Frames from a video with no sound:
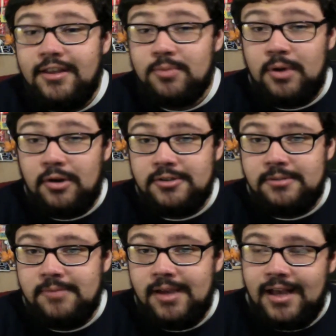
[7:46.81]
To be
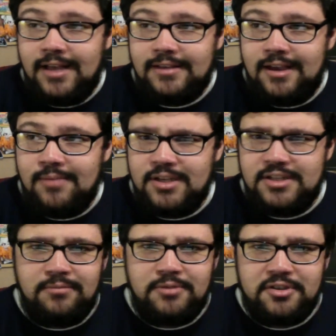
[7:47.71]
awesome, and I
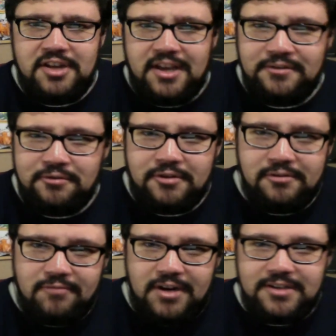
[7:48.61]
imagine I'm just going to get drunk
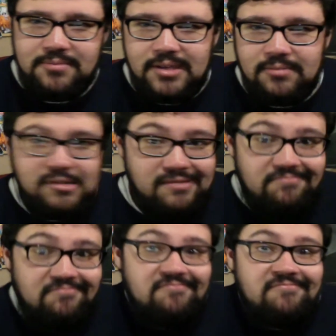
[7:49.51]
and rage a bit, but
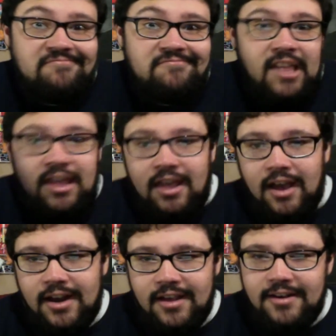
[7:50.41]

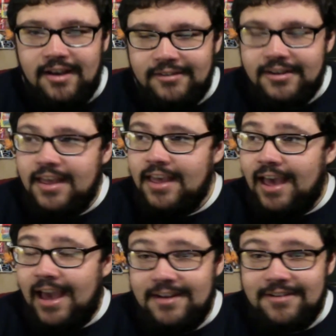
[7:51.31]
I don't know.
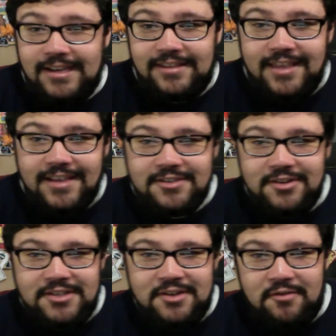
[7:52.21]
Anyway, that's
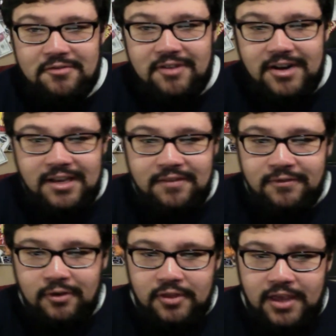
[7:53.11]
Toy Talk Friday
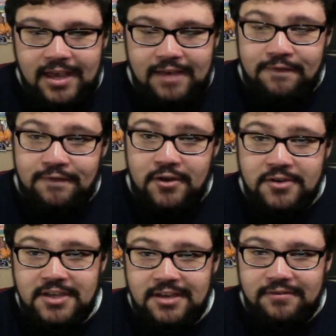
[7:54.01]
for the
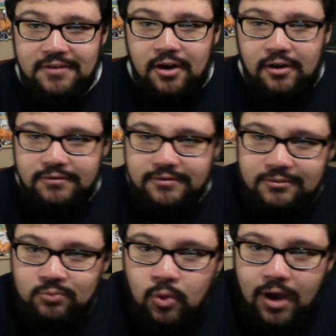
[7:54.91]
13th of
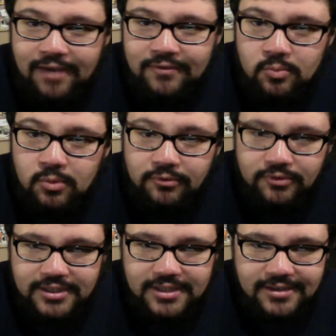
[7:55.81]
whatever month
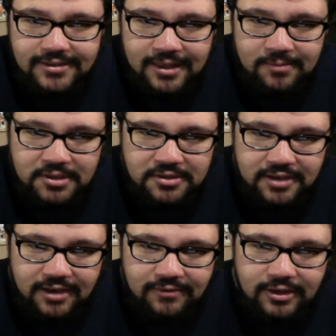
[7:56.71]
it is. Let me just
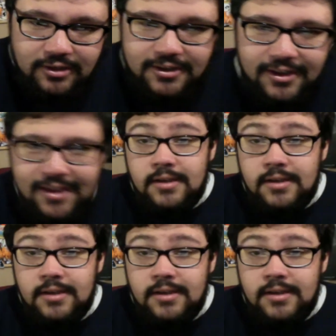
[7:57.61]
have a look.